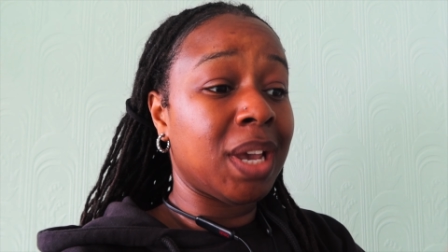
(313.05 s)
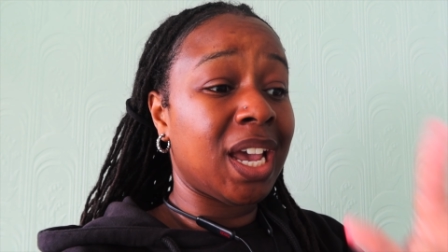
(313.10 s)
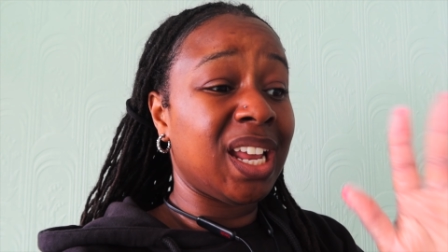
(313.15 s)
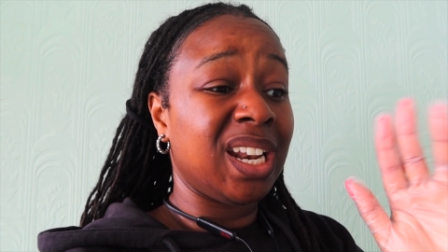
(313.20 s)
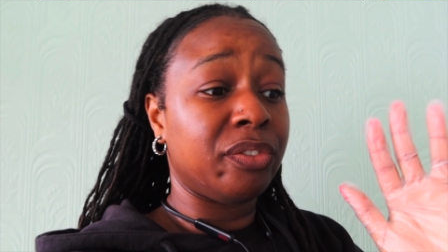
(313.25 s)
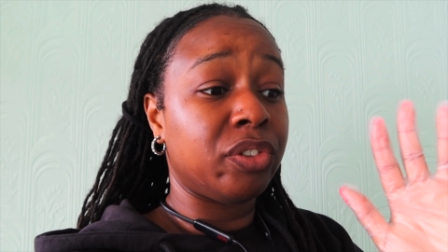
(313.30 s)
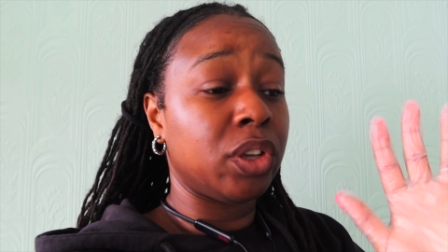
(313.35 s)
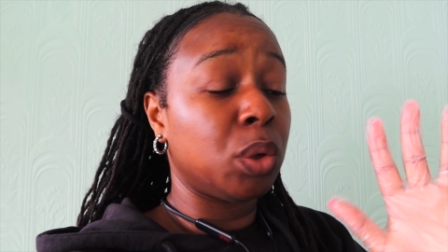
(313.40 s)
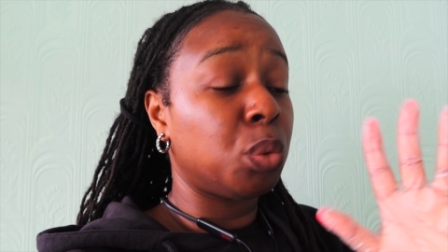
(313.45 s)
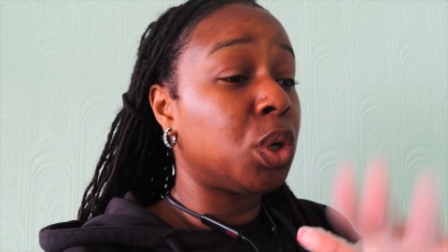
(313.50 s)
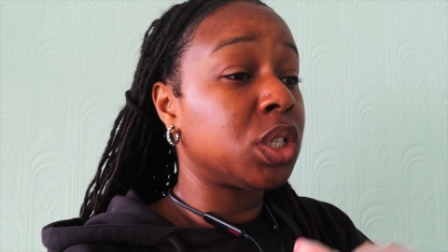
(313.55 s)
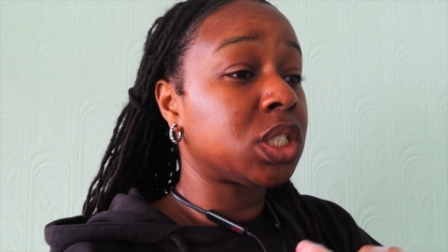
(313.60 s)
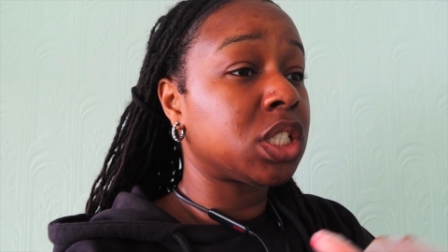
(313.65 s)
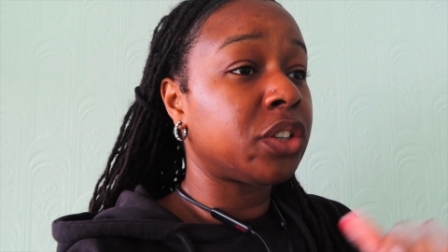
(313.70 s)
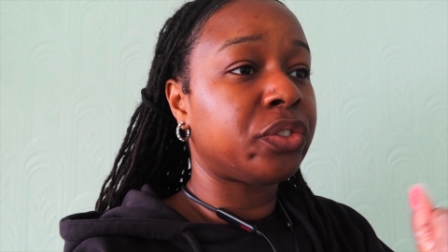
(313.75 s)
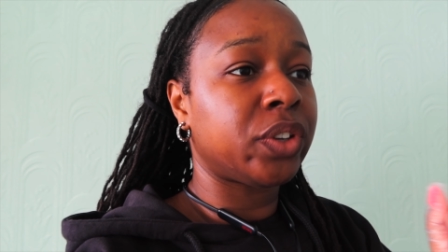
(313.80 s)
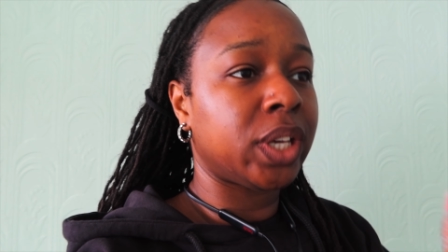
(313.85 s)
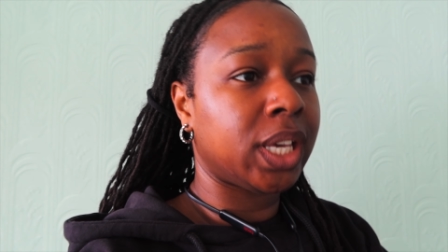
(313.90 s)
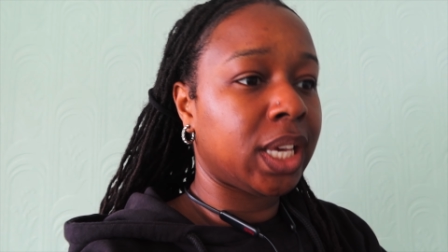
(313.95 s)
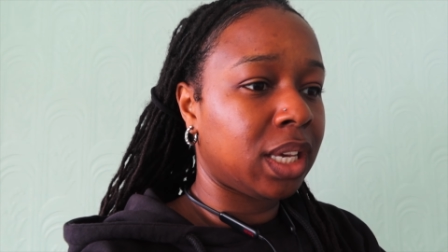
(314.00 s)
And if it
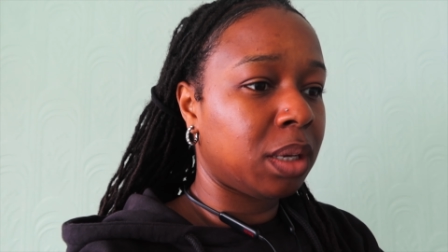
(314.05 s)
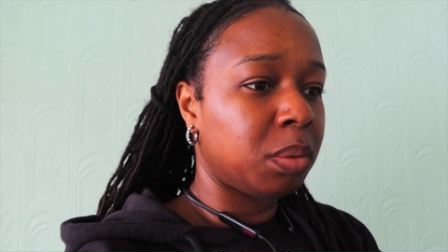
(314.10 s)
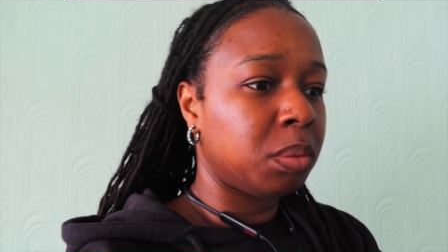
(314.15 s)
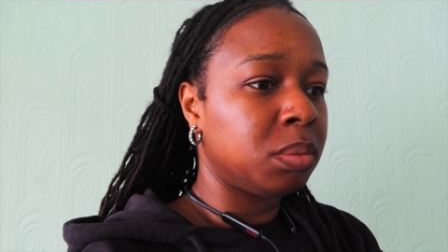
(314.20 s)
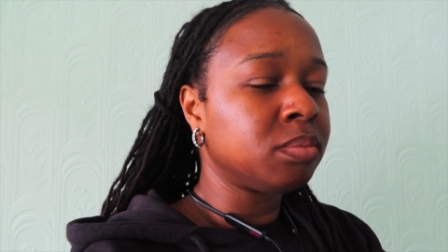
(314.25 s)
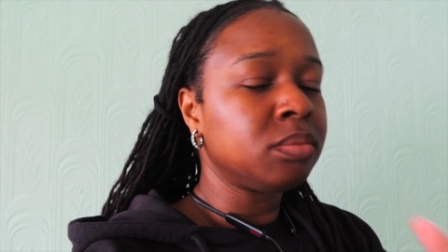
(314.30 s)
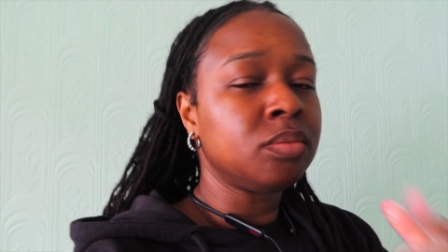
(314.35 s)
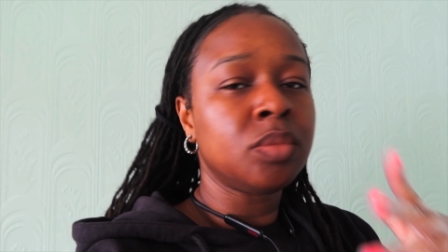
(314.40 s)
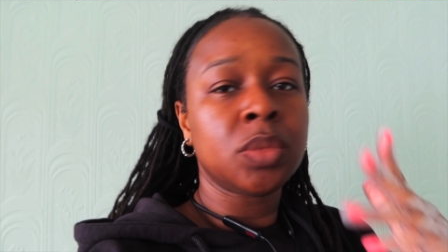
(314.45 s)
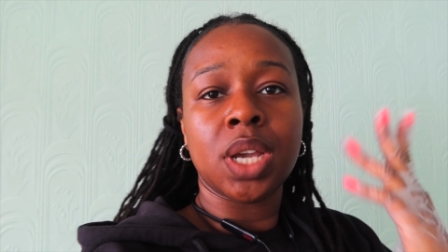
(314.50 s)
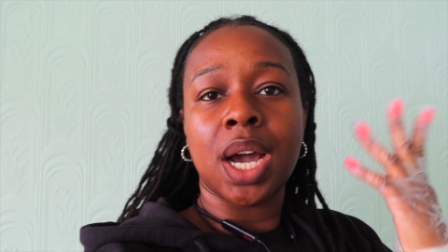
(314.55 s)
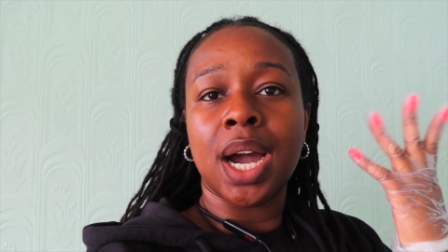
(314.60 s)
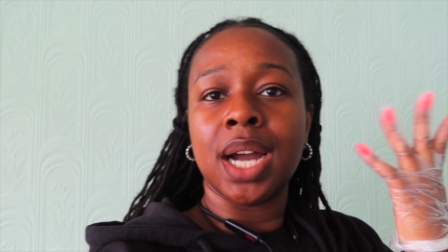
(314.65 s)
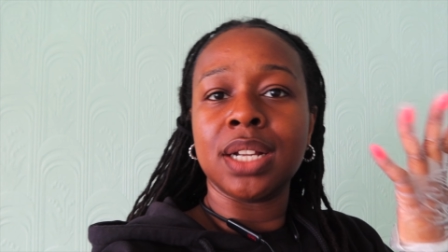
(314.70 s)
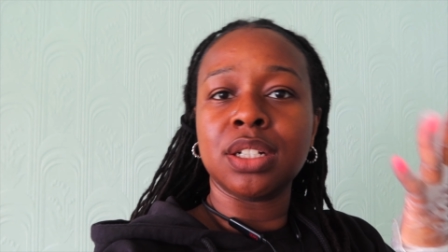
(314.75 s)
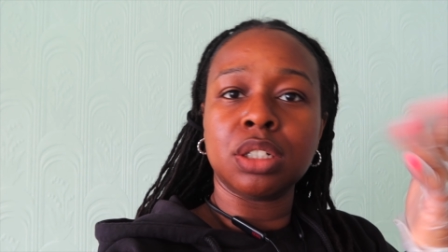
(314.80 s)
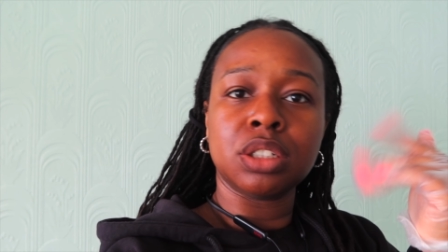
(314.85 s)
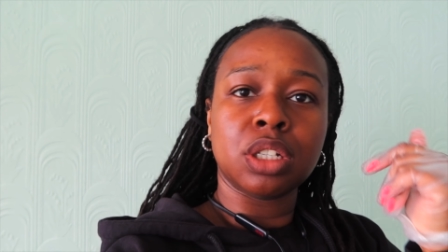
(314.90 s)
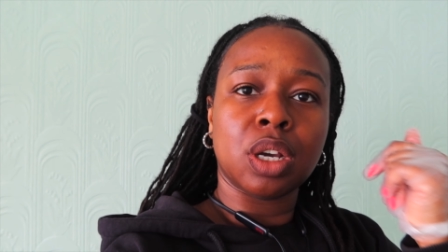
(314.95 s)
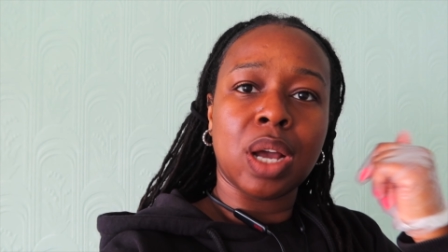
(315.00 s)
wasn't for him, I
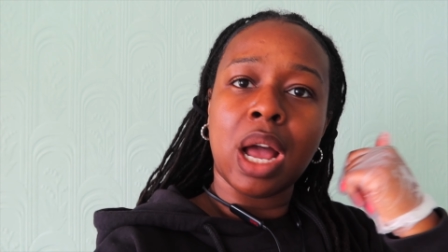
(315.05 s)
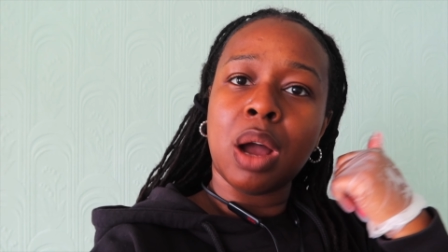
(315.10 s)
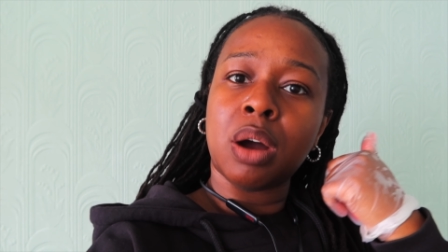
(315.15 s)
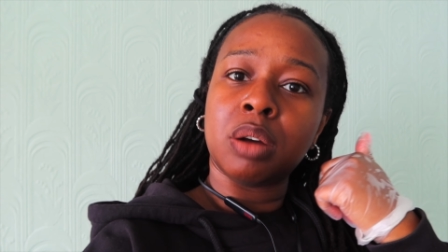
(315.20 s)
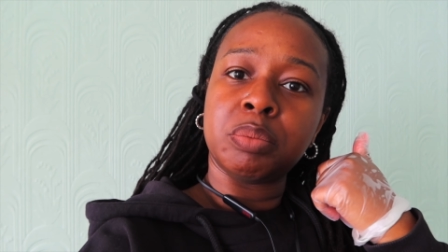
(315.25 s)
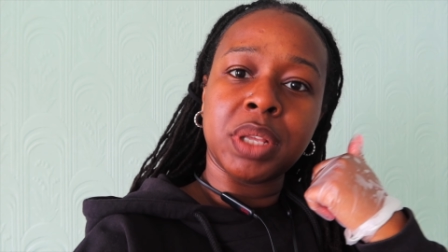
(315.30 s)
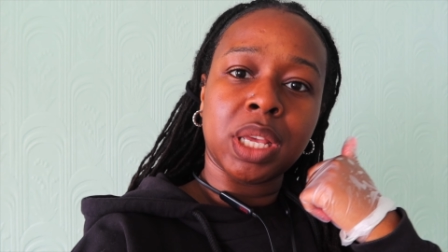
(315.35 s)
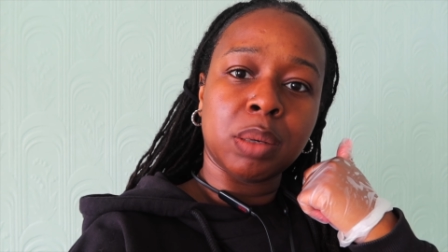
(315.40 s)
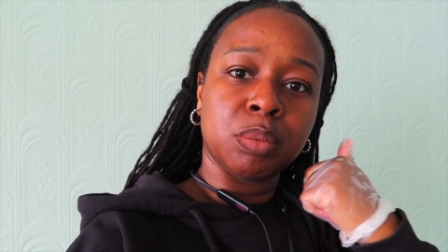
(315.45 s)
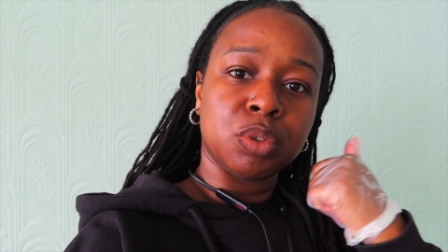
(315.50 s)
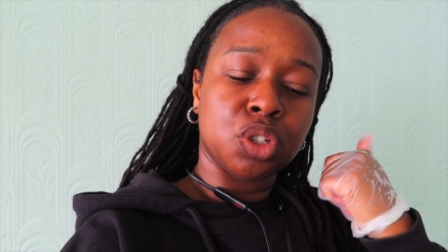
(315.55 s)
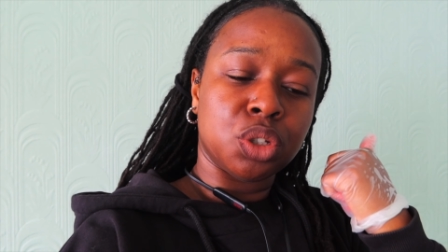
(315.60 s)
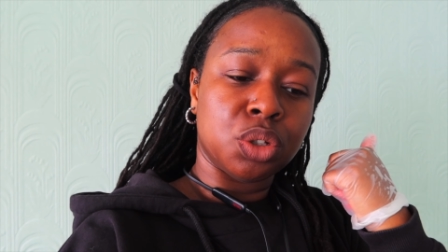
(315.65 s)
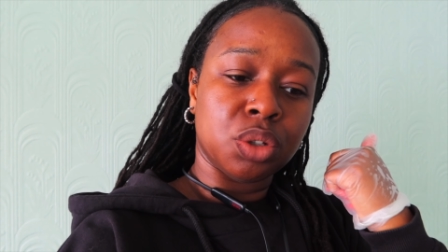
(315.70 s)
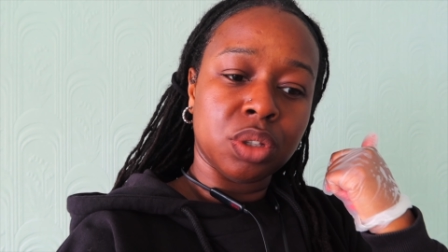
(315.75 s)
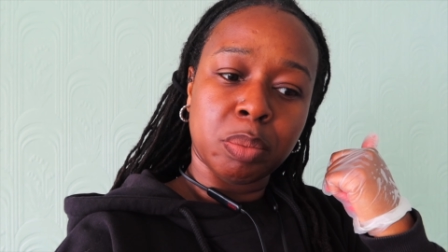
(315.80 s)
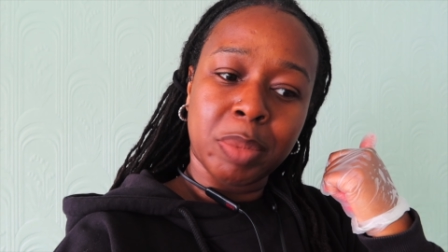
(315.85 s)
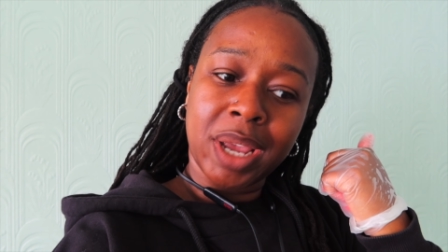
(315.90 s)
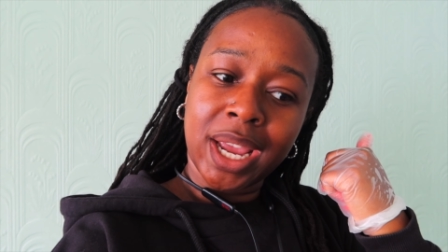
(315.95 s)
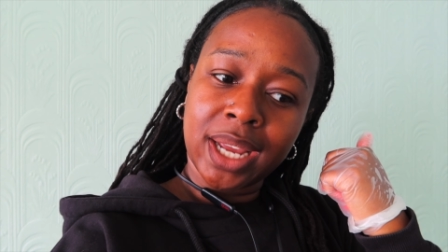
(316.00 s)
don't know how I'll be able to
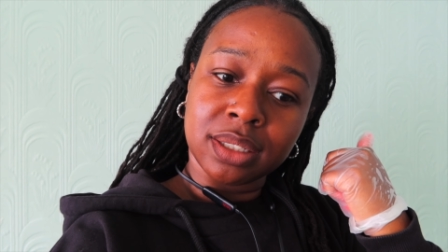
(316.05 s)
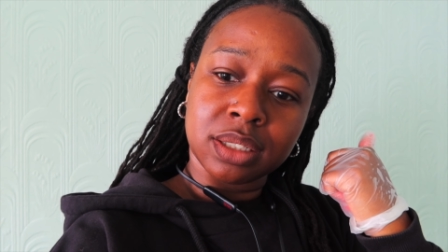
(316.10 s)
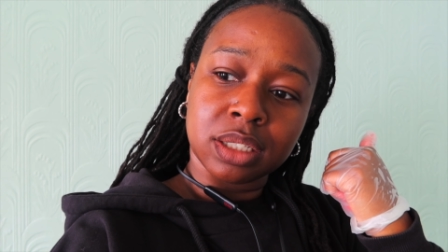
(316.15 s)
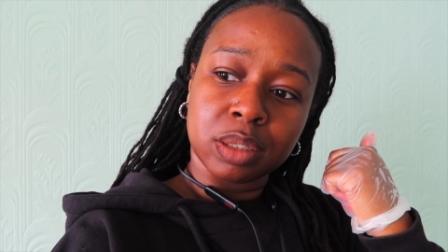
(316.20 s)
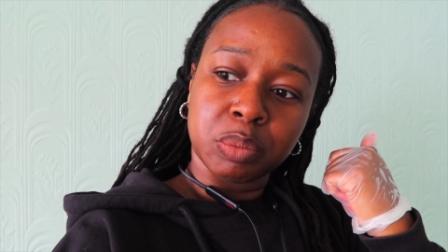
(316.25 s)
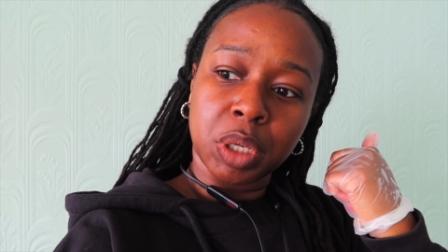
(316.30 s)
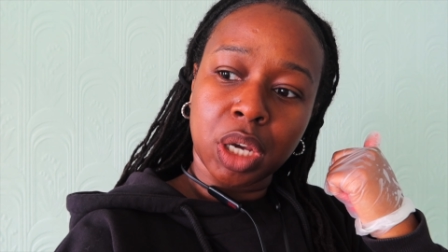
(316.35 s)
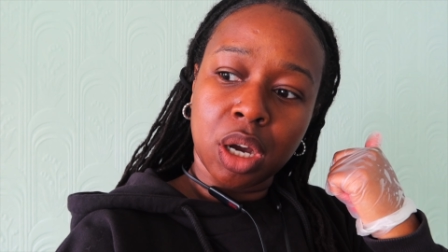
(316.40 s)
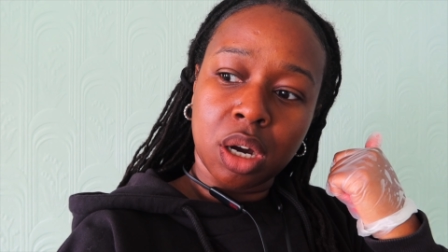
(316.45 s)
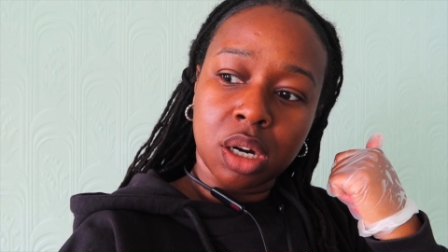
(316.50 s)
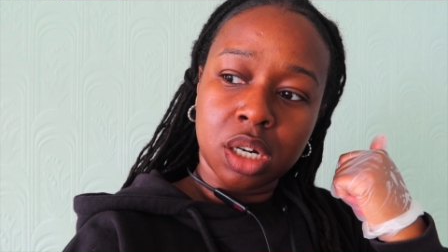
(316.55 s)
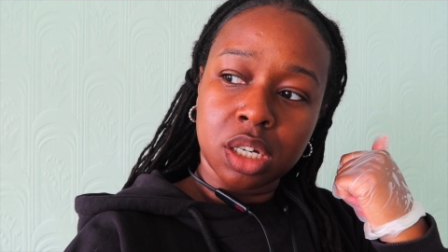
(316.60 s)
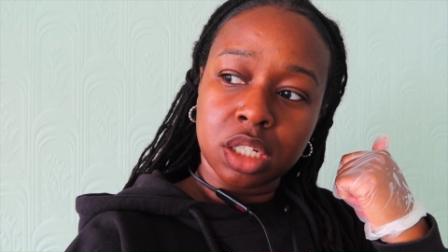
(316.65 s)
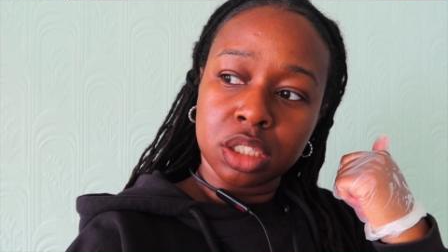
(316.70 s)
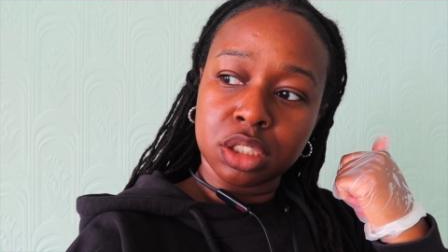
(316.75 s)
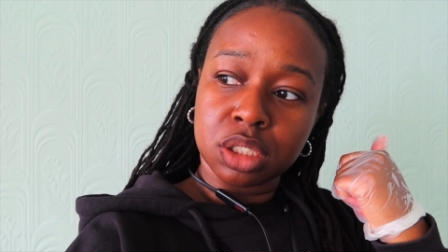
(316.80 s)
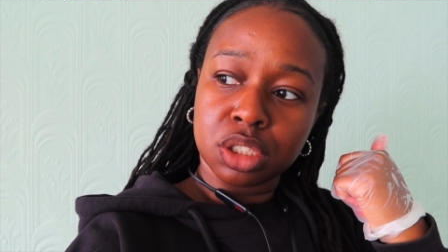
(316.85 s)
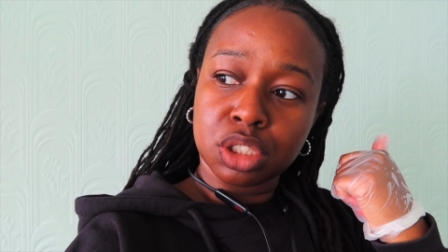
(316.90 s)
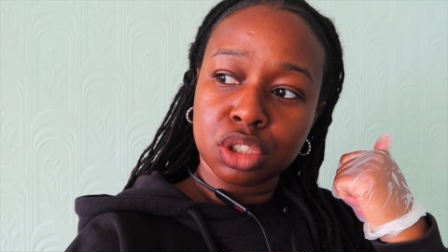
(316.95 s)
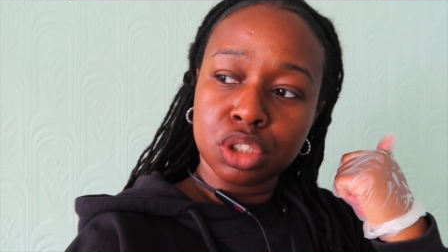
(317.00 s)
do the bed,
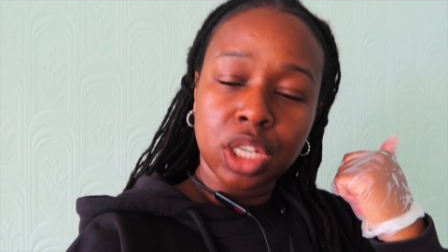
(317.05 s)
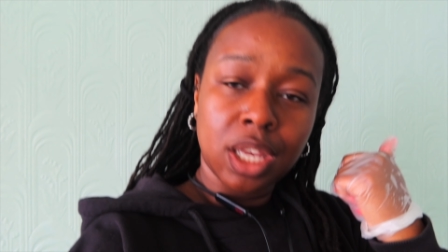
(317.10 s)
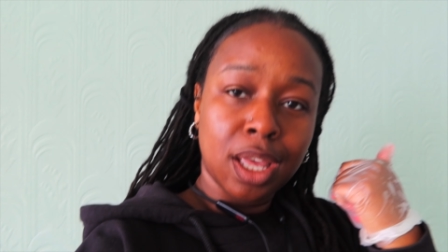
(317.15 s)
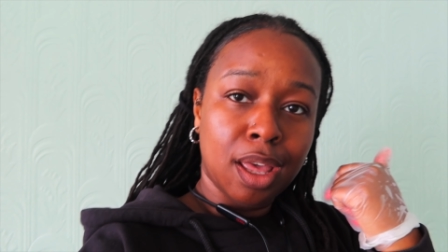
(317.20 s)
because